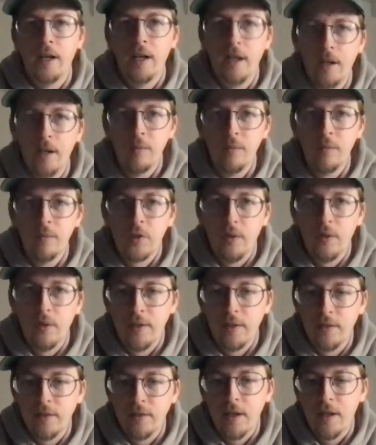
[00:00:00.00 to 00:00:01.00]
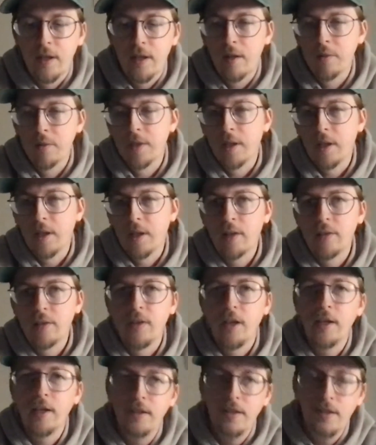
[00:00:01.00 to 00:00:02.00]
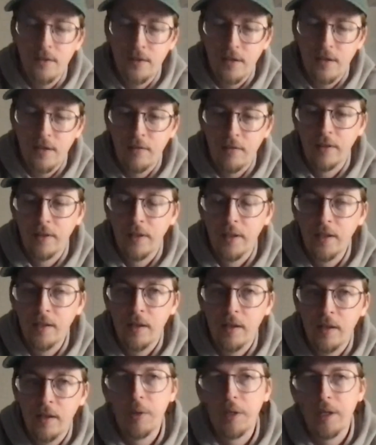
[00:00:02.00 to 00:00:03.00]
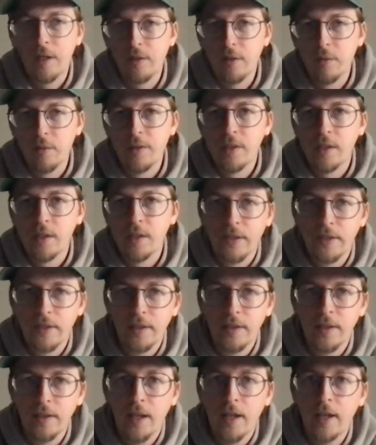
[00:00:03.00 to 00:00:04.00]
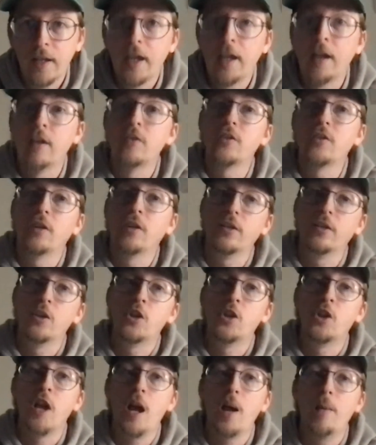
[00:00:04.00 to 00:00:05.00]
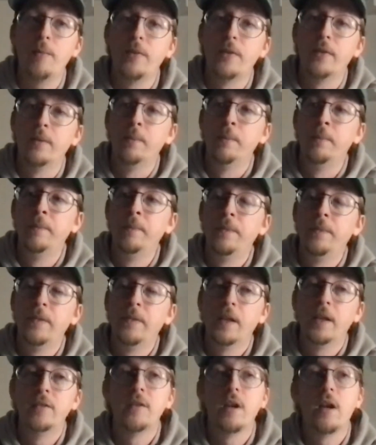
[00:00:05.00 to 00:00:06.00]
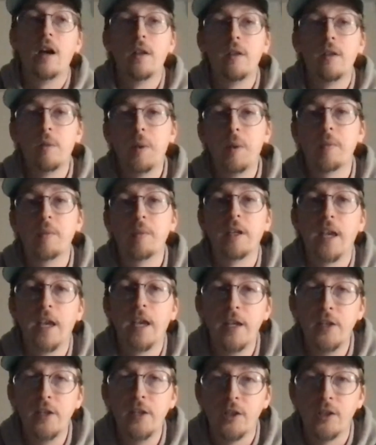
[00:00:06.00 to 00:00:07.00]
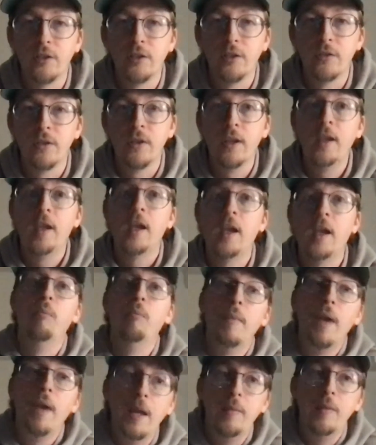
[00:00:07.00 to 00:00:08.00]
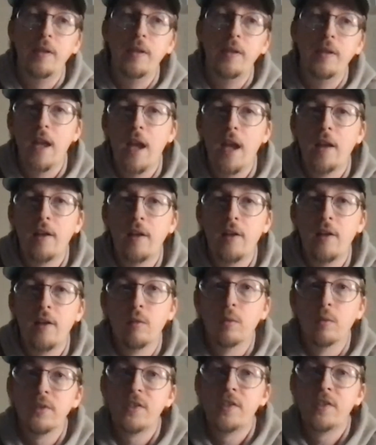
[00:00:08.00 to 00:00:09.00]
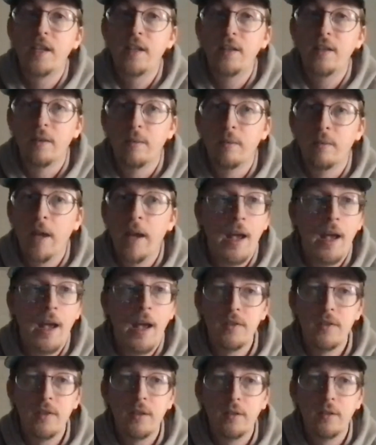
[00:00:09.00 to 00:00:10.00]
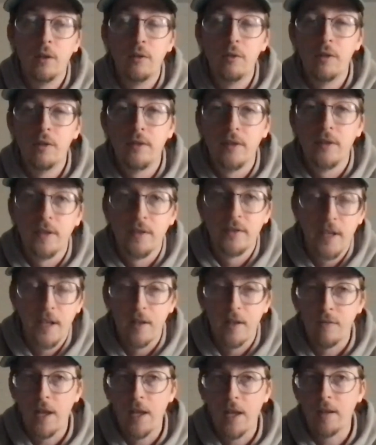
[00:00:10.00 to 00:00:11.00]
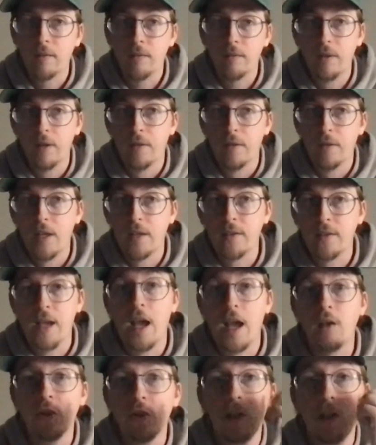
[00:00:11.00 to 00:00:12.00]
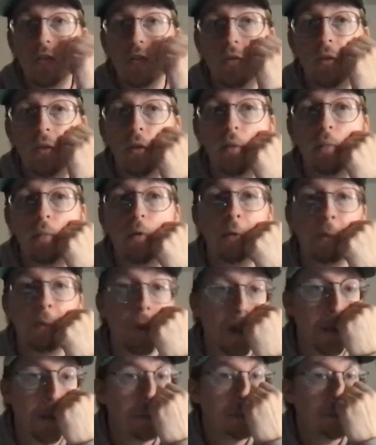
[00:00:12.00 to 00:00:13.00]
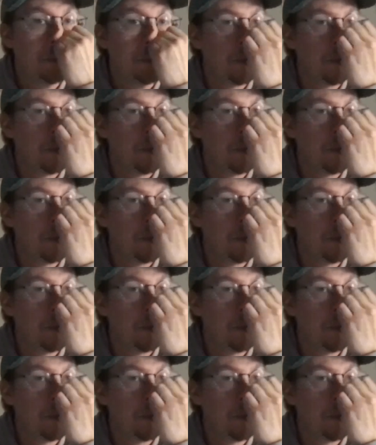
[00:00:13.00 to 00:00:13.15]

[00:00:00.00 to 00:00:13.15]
So I decided, I was like, I'll take these 70, I'll pick out the ones I really like, and I'll start to shop them into other publications, and maybe the editor will see them. And I still don't know to this day if that's how she saw them or what,